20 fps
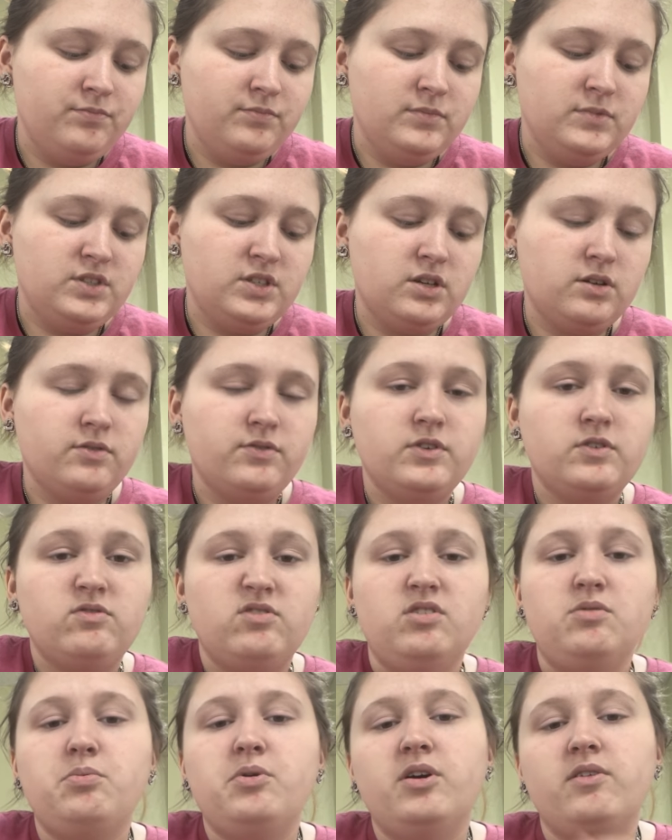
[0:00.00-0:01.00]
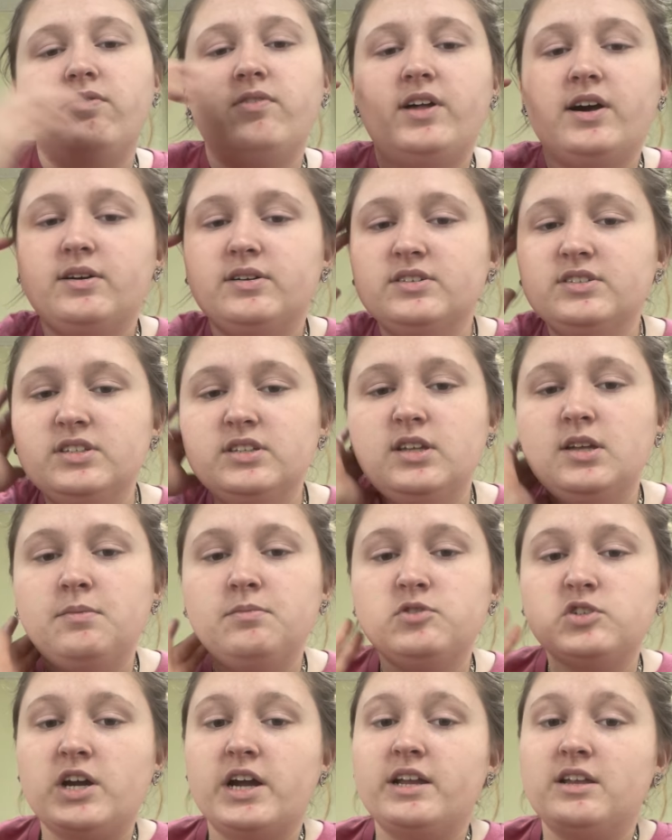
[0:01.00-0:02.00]
So if you do put flowers in them,
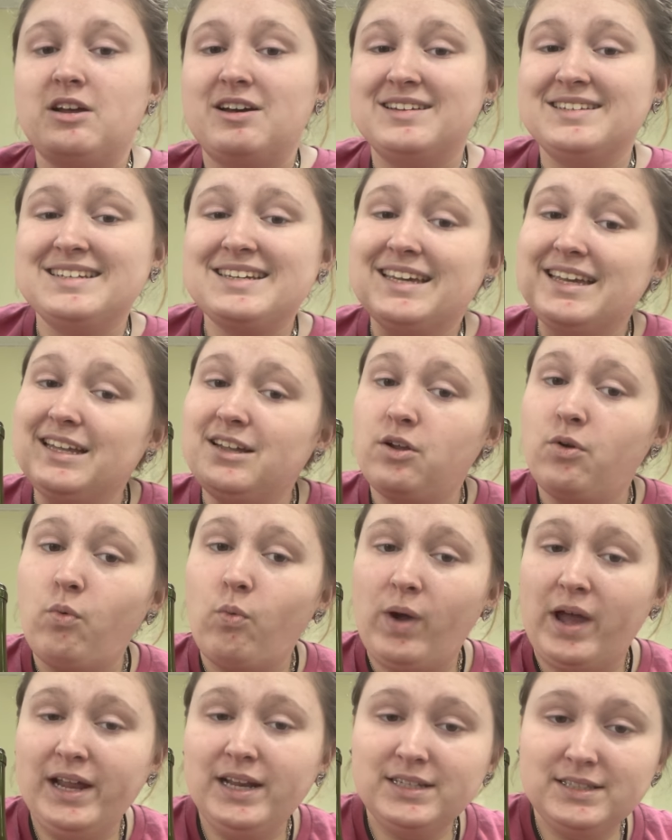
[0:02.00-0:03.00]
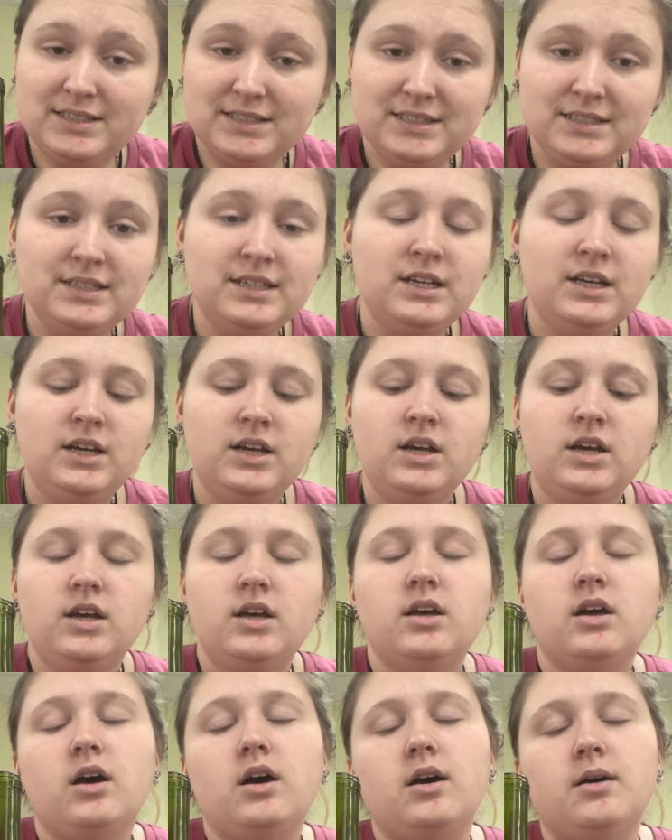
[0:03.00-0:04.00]
try not to get it wet,
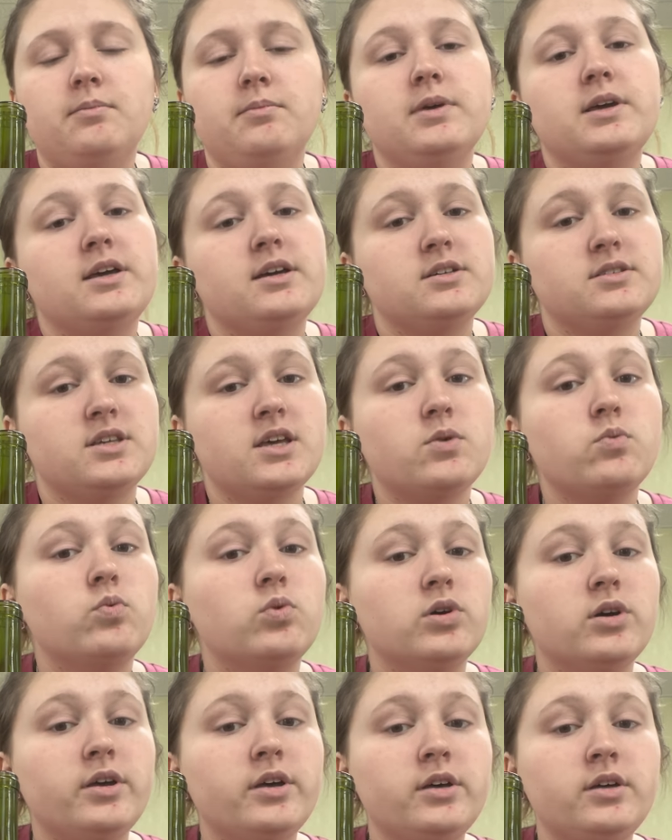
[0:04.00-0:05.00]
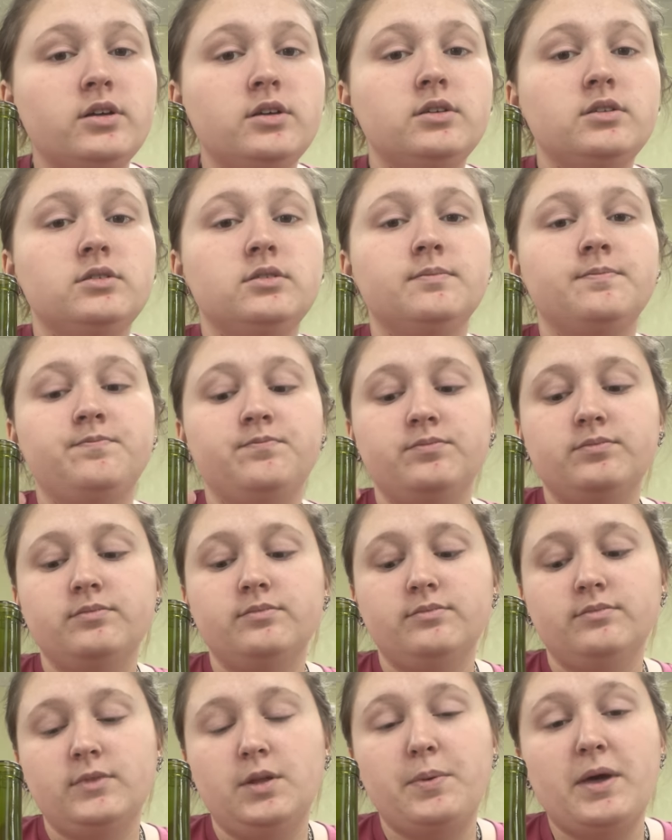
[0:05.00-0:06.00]
because
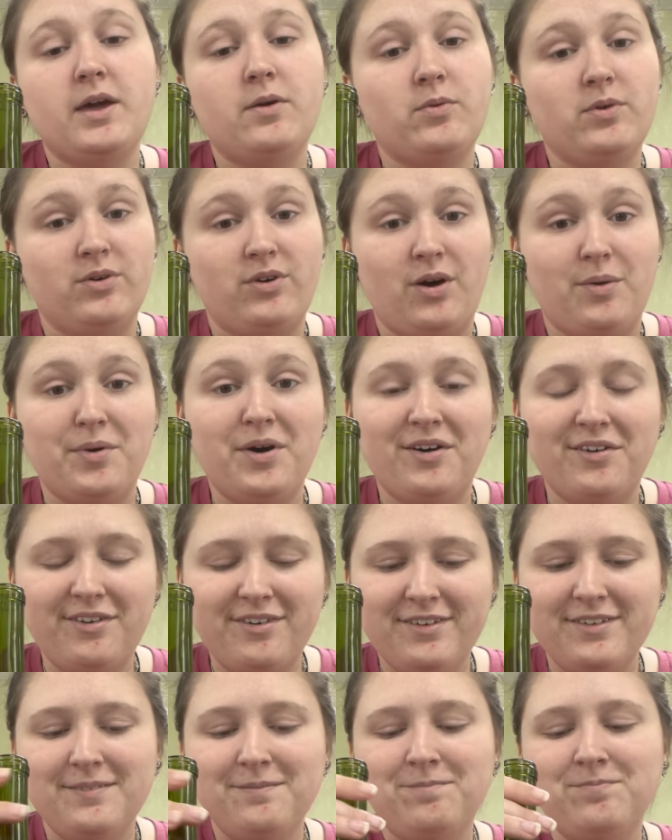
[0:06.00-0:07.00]
the paint will come off.